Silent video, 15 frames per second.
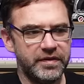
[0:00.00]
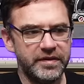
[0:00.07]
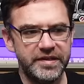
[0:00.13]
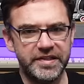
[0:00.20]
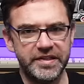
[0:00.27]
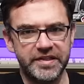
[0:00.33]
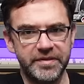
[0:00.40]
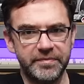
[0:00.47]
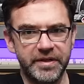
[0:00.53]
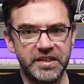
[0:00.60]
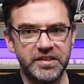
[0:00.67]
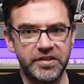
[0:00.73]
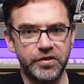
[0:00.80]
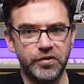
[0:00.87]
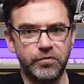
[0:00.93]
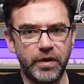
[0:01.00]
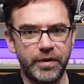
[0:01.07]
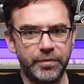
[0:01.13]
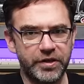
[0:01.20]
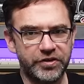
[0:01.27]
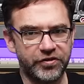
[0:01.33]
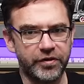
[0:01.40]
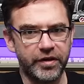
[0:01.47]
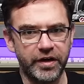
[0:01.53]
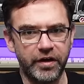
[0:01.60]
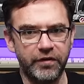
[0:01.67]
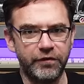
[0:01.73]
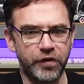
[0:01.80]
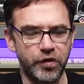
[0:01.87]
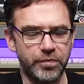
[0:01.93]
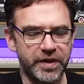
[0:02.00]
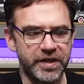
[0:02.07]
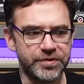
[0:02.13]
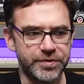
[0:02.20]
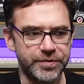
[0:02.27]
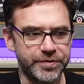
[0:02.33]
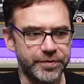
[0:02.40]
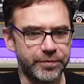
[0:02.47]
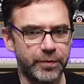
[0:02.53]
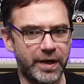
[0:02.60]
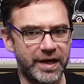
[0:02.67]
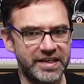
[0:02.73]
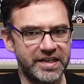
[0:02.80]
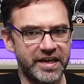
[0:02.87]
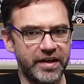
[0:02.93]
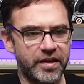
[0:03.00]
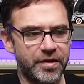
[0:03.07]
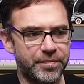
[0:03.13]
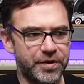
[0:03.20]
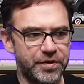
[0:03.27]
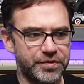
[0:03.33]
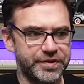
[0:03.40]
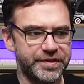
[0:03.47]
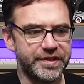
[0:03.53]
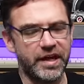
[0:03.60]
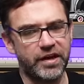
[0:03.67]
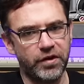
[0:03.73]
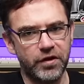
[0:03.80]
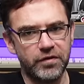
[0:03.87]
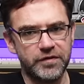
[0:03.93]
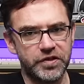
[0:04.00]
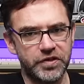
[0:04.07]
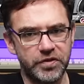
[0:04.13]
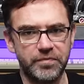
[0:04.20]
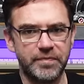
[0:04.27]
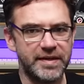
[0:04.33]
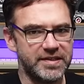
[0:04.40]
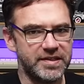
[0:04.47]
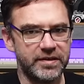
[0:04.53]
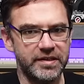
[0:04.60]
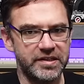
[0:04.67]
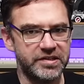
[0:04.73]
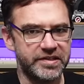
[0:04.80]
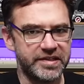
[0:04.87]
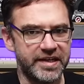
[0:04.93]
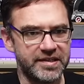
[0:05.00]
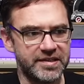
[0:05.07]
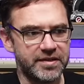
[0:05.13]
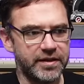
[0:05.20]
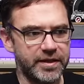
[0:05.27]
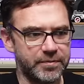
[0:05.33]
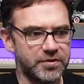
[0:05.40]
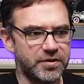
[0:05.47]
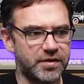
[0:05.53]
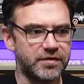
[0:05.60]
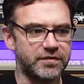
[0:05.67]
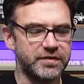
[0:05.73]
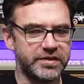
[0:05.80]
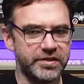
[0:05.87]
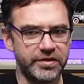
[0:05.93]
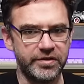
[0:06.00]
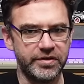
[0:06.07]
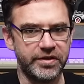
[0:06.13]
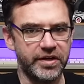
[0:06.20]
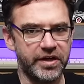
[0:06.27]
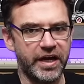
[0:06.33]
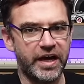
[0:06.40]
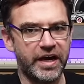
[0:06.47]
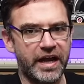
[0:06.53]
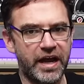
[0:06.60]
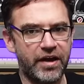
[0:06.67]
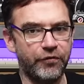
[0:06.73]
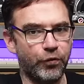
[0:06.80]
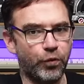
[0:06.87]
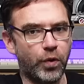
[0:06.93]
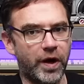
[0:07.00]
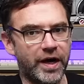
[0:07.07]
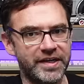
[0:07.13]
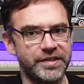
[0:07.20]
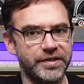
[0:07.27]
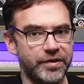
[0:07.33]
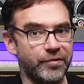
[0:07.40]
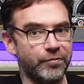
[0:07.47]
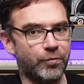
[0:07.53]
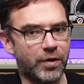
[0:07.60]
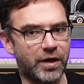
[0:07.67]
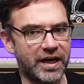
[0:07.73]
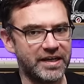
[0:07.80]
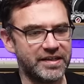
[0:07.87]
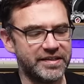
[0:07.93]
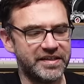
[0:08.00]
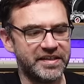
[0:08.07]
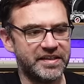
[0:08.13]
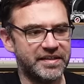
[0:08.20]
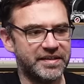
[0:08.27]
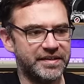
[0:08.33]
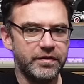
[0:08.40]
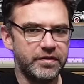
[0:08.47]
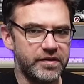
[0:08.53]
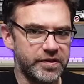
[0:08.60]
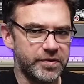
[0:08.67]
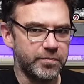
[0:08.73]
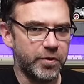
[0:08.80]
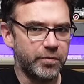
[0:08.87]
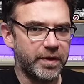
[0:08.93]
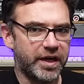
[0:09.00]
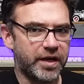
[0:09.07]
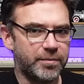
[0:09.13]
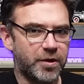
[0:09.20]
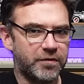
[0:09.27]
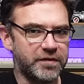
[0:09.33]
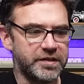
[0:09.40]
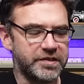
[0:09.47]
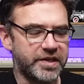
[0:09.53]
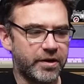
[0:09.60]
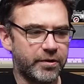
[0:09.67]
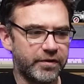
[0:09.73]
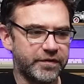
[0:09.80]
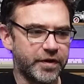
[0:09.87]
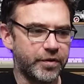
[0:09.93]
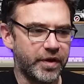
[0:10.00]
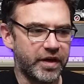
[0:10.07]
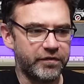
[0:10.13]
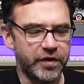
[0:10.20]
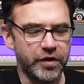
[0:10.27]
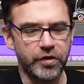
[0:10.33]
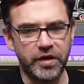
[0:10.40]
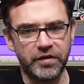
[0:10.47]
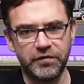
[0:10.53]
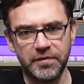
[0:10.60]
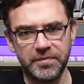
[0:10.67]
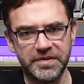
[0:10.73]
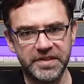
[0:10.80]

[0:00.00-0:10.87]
This isn't a big deal when we're drawing a few pixels of white together, because that overshoot basically just gets clipped off. So you can't have whiter than white. This will become obvious, however, if you're going from,